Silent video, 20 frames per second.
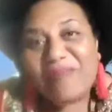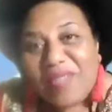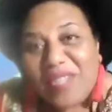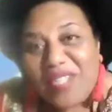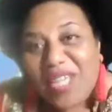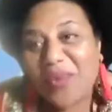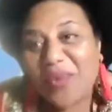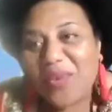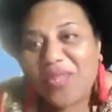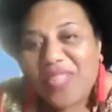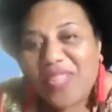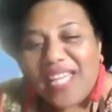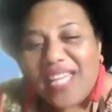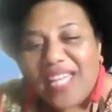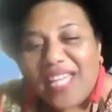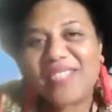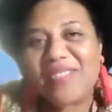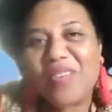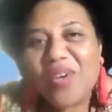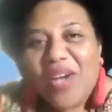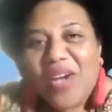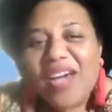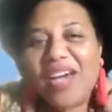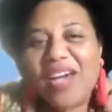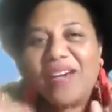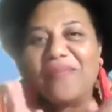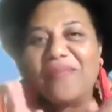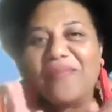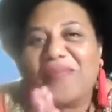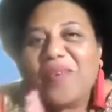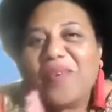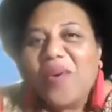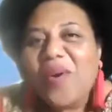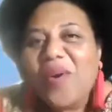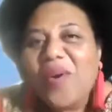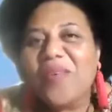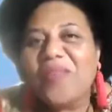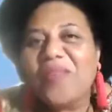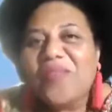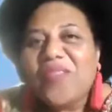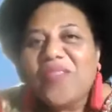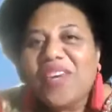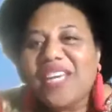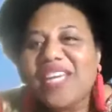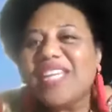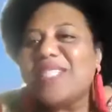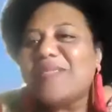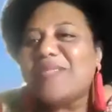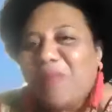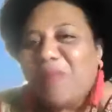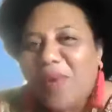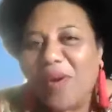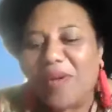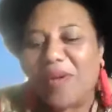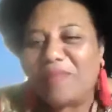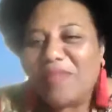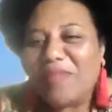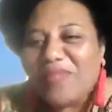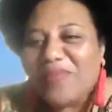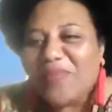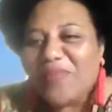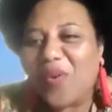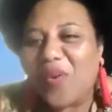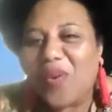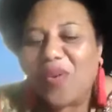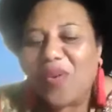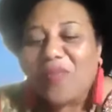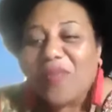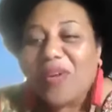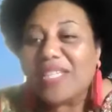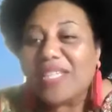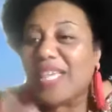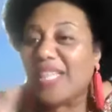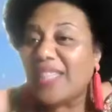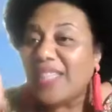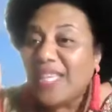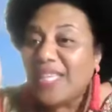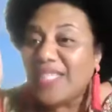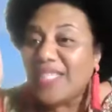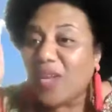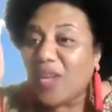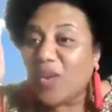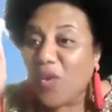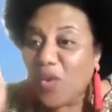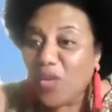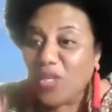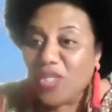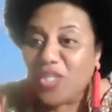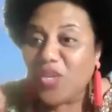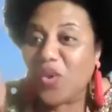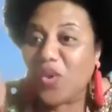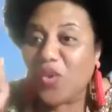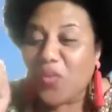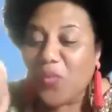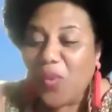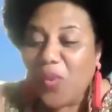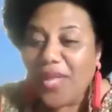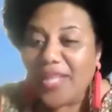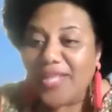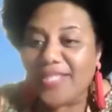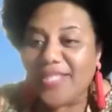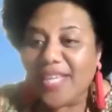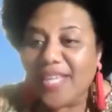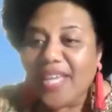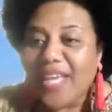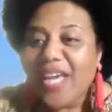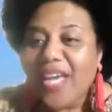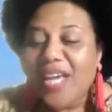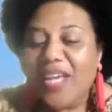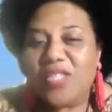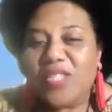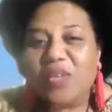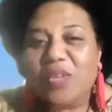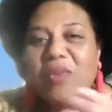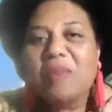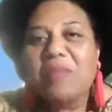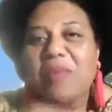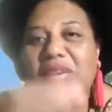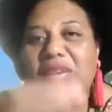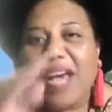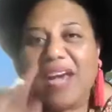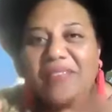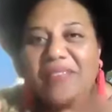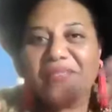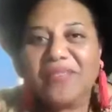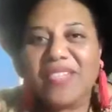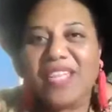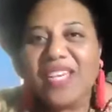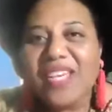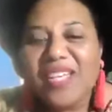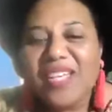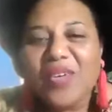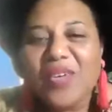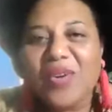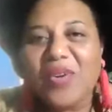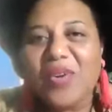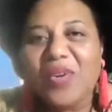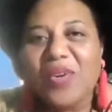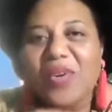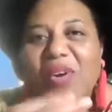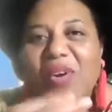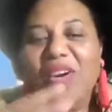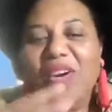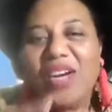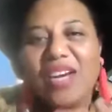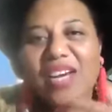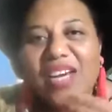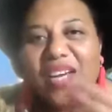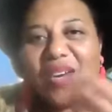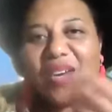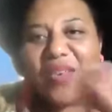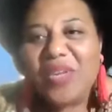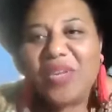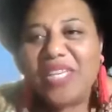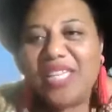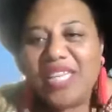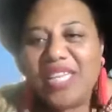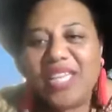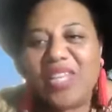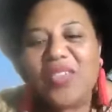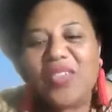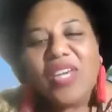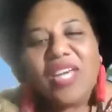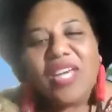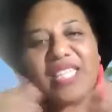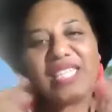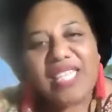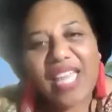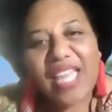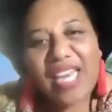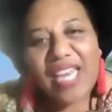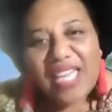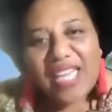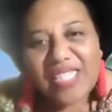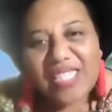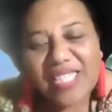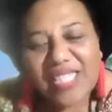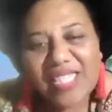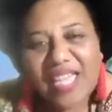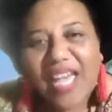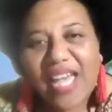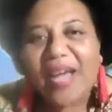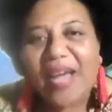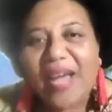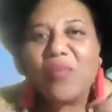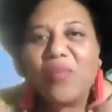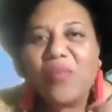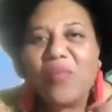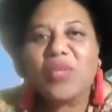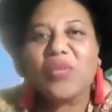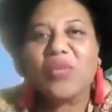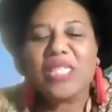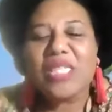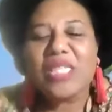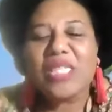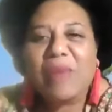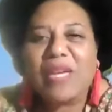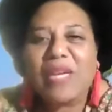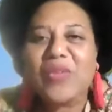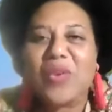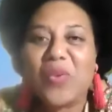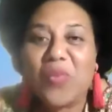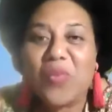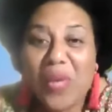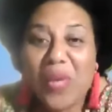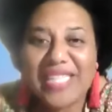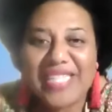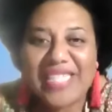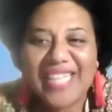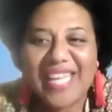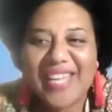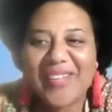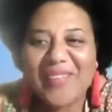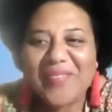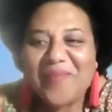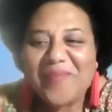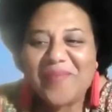share with us a few of his poems for all of us. And there's a launching on Wednesday. So maybe after your reading, then you can tell us what to expect on Wednesday.